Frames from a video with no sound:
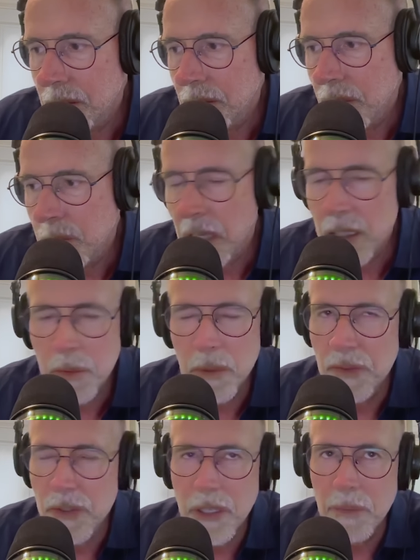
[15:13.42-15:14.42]
responsible
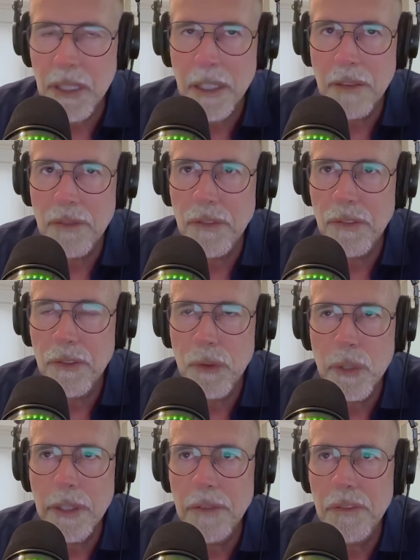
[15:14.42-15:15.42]
for something like
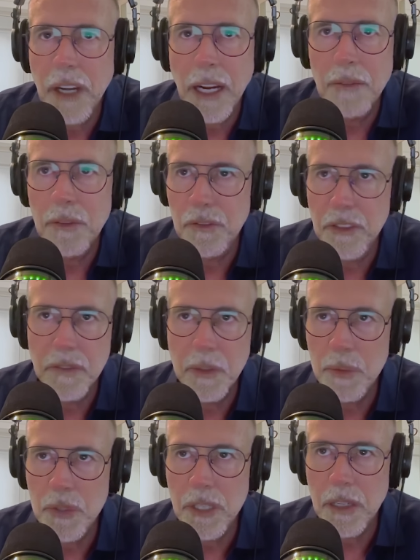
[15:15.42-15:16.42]
45 or
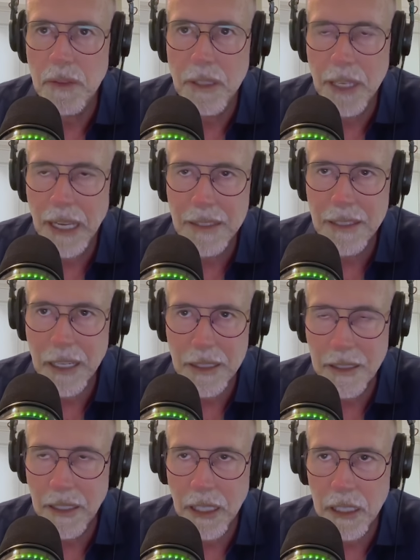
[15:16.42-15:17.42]
50% of the
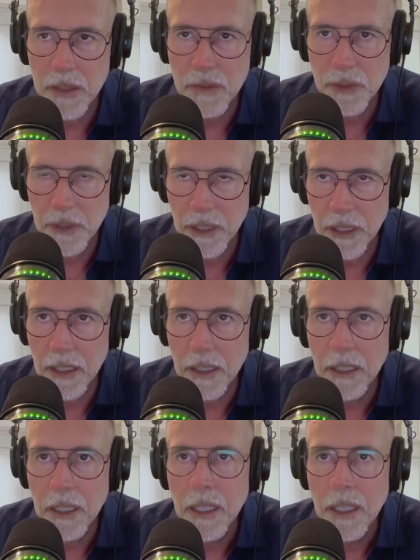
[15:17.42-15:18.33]
NASDAQ's gains for the year.